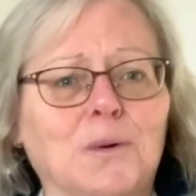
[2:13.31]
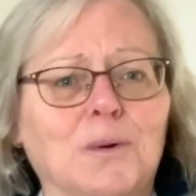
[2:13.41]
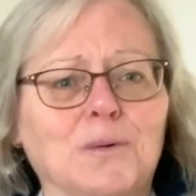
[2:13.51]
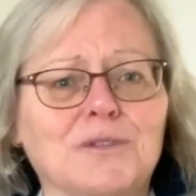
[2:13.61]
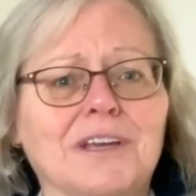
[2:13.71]

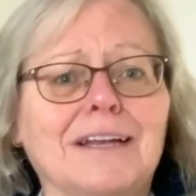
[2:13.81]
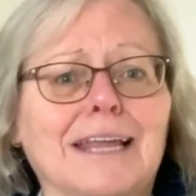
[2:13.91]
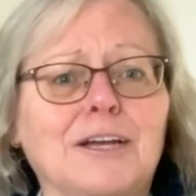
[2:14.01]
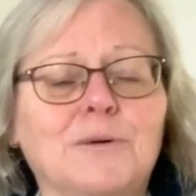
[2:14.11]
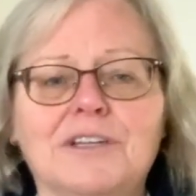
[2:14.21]
or sign
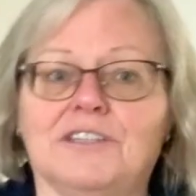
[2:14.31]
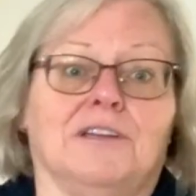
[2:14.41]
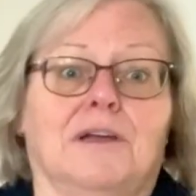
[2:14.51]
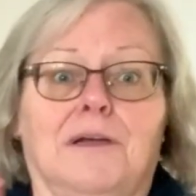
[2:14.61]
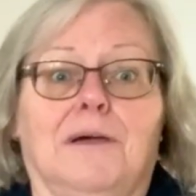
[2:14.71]
language,
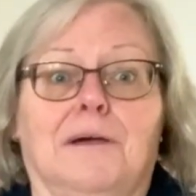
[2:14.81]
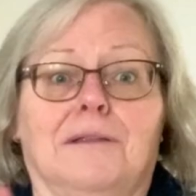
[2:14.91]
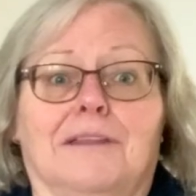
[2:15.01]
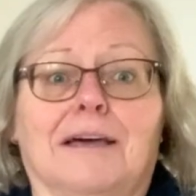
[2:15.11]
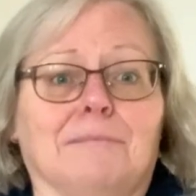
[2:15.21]

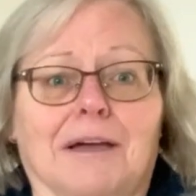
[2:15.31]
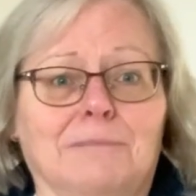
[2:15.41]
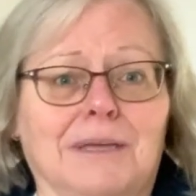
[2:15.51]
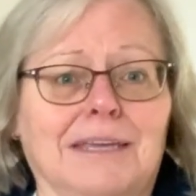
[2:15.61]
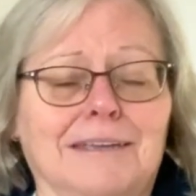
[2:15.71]
that
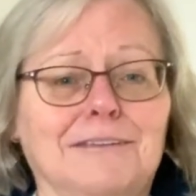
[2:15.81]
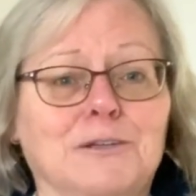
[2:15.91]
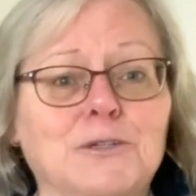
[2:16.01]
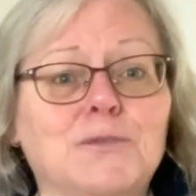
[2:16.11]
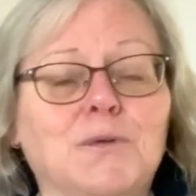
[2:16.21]
might be
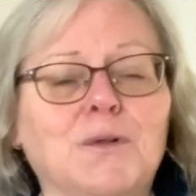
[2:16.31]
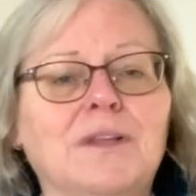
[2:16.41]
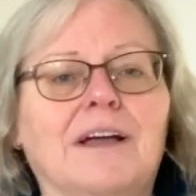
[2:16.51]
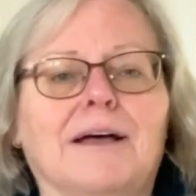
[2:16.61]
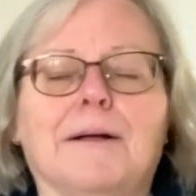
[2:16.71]
useful.